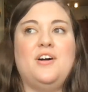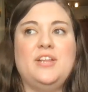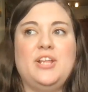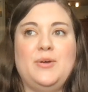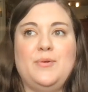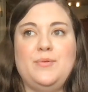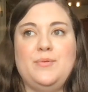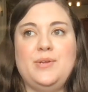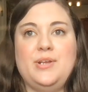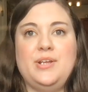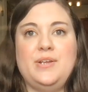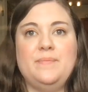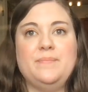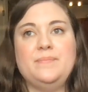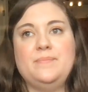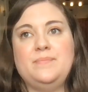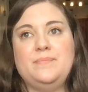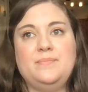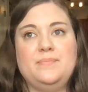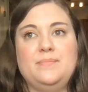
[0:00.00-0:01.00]
like
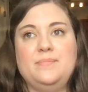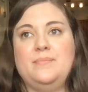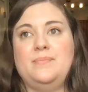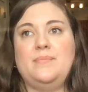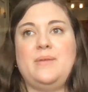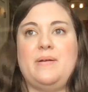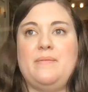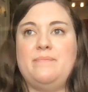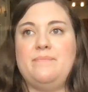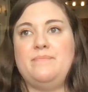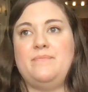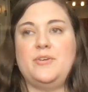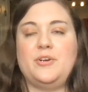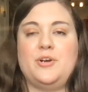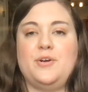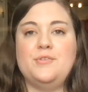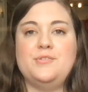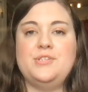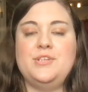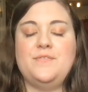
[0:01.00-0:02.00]
for
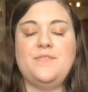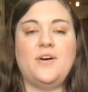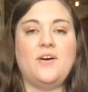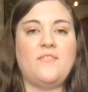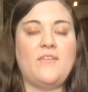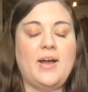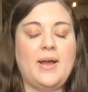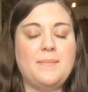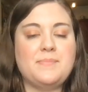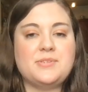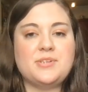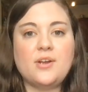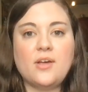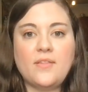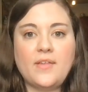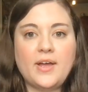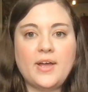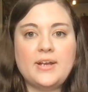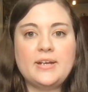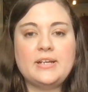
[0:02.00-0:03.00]
cozy fall vibes and all
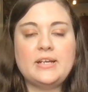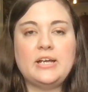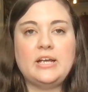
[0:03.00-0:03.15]
that.